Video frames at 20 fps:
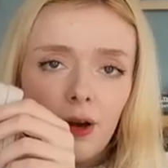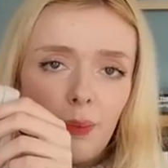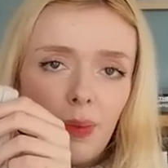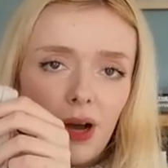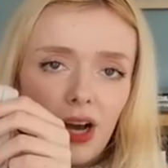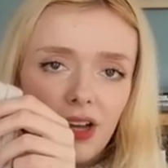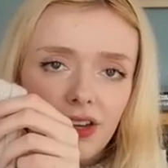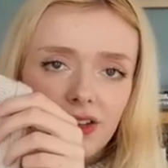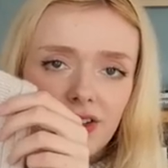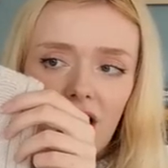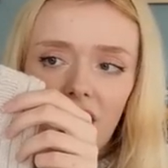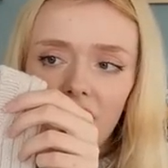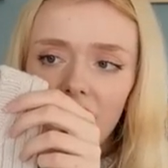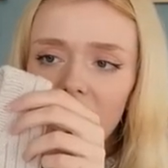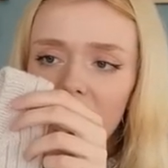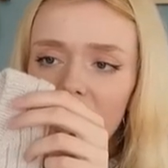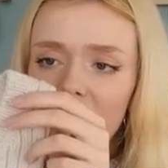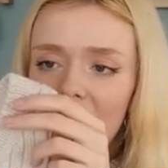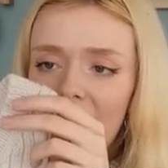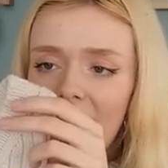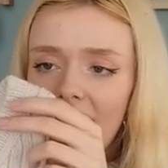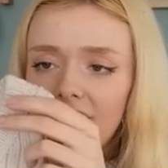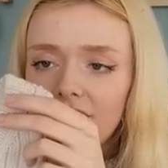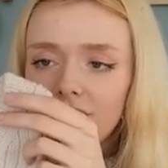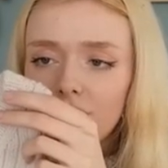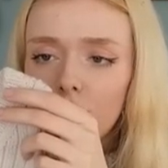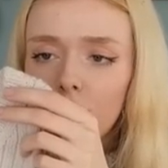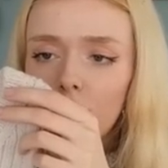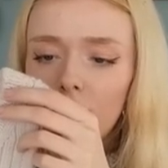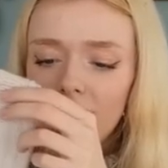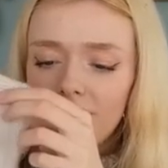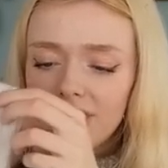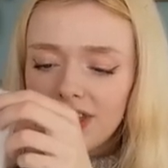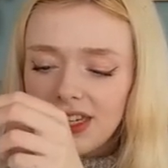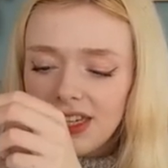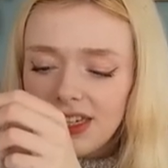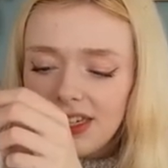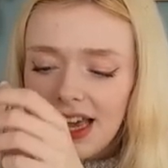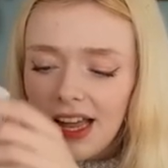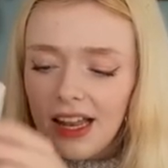But other than that, all of the
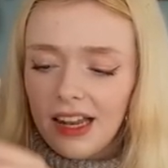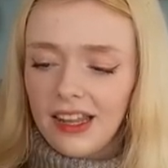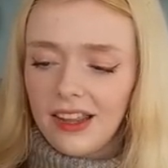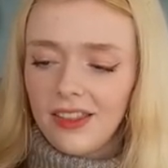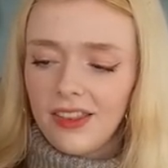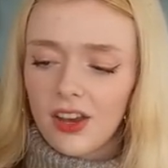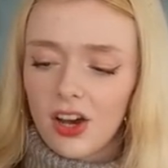detailing,